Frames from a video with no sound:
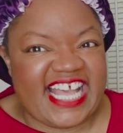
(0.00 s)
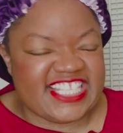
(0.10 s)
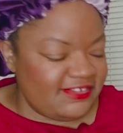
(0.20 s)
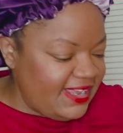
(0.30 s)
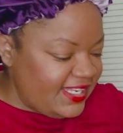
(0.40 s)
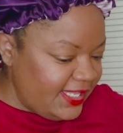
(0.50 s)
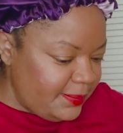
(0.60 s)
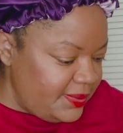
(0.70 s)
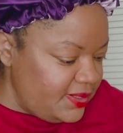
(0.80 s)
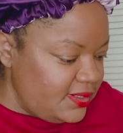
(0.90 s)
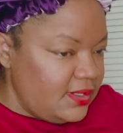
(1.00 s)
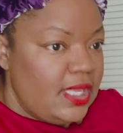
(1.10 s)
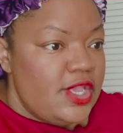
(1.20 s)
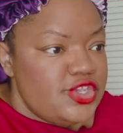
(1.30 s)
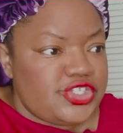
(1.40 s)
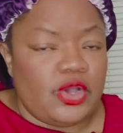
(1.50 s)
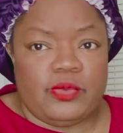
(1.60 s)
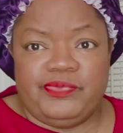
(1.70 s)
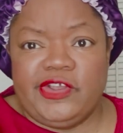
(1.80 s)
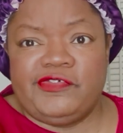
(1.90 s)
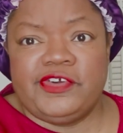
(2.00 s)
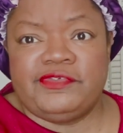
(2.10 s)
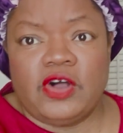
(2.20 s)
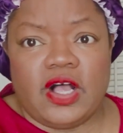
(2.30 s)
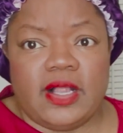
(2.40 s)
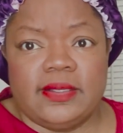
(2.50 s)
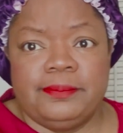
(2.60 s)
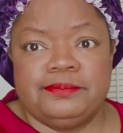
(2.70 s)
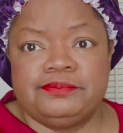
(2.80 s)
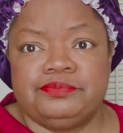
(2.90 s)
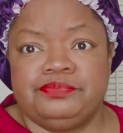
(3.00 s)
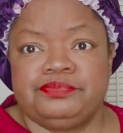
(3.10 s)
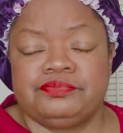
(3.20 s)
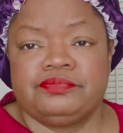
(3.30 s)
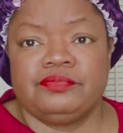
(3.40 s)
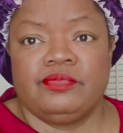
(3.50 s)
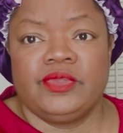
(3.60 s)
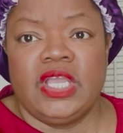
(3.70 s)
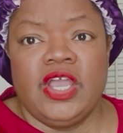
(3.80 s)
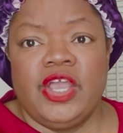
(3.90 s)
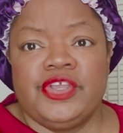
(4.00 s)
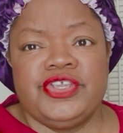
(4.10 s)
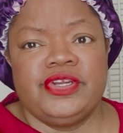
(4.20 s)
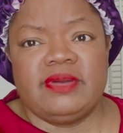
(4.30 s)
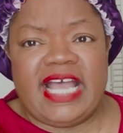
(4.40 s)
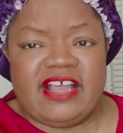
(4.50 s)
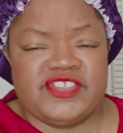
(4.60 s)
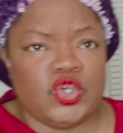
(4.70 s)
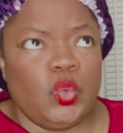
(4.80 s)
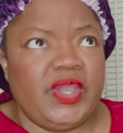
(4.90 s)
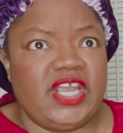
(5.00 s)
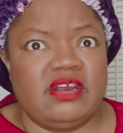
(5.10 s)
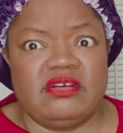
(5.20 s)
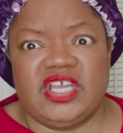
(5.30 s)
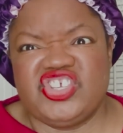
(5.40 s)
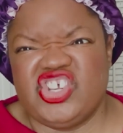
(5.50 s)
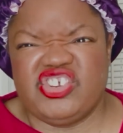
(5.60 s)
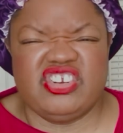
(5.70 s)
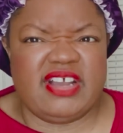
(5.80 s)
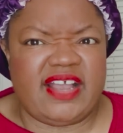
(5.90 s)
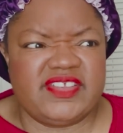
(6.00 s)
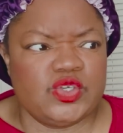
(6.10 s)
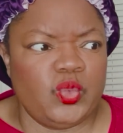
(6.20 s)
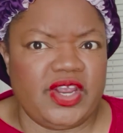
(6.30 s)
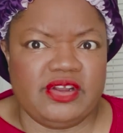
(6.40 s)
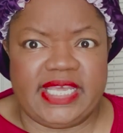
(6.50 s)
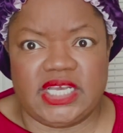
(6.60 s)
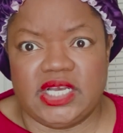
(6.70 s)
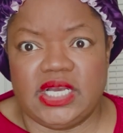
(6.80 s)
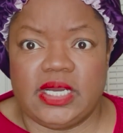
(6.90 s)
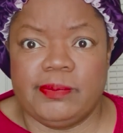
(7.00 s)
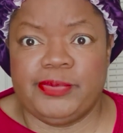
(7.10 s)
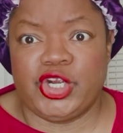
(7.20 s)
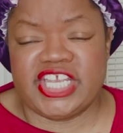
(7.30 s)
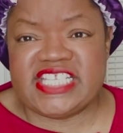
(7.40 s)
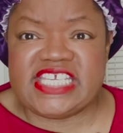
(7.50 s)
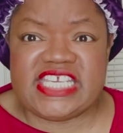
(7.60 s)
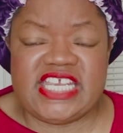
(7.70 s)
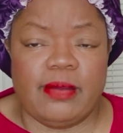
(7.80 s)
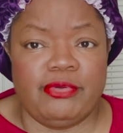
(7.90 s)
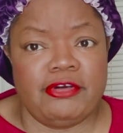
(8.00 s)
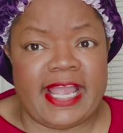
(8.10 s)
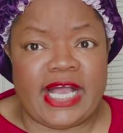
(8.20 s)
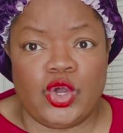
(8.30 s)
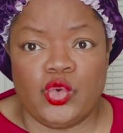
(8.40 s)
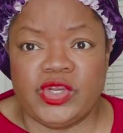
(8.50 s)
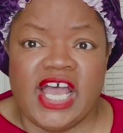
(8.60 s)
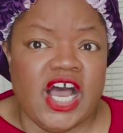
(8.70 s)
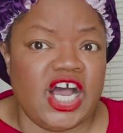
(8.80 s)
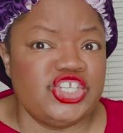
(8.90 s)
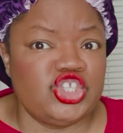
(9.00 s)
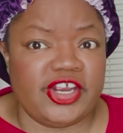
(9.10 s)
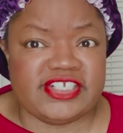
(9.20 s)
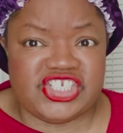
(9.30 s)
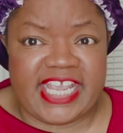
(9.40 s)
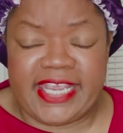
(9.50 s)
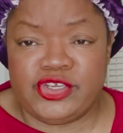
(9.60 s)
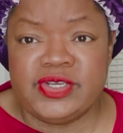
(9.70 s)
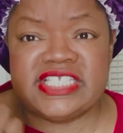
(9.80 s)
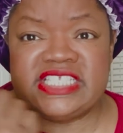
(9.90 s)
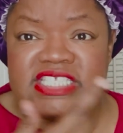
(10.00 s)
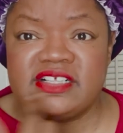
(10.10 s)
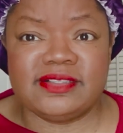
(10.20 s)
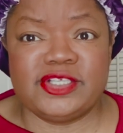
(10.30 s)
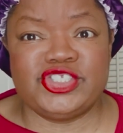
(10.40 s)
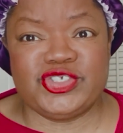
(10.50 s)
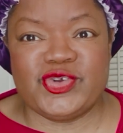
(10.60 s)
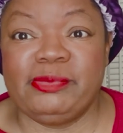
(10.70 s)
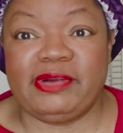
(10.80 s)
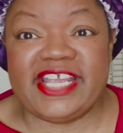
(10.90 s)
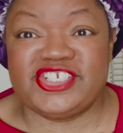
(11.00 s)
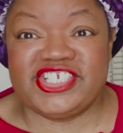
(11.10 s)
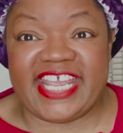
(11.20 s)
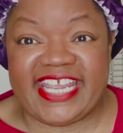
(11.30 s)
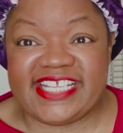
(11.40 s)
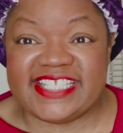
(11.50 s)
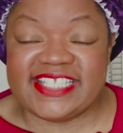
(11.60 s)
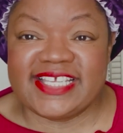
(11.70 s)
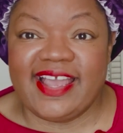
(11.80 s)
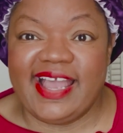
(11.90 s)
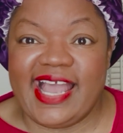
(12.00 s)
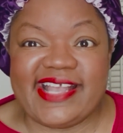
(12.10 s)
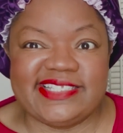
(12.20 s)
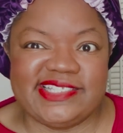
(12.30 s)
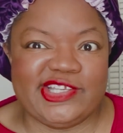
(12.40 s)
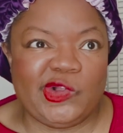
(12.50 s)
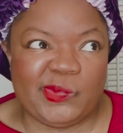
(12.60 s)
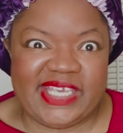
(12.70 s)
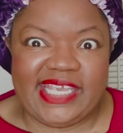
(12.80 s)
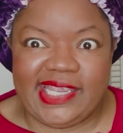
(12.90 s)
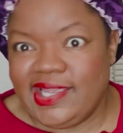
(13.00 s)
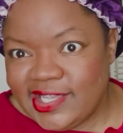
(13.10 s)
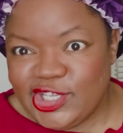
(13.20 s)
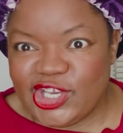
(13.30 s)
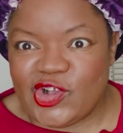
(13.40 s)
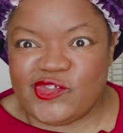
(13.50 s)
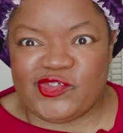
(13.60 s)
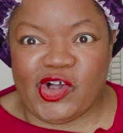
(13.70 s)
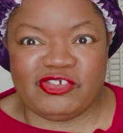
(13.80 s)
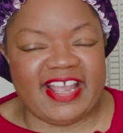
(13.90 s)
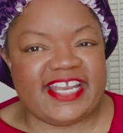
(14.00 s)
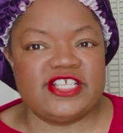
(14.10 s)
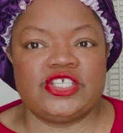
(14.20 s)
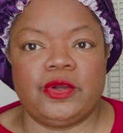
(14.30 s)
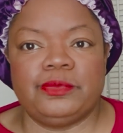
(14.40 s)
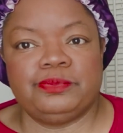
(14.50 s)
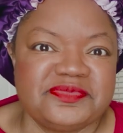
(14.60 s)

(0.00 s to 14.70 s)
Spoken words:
a red lip. So for fall, you don't have to wear, you don't have to wear like a burgundy, a brown, a dark shade. You can still do bright shades and still be, fall ready. So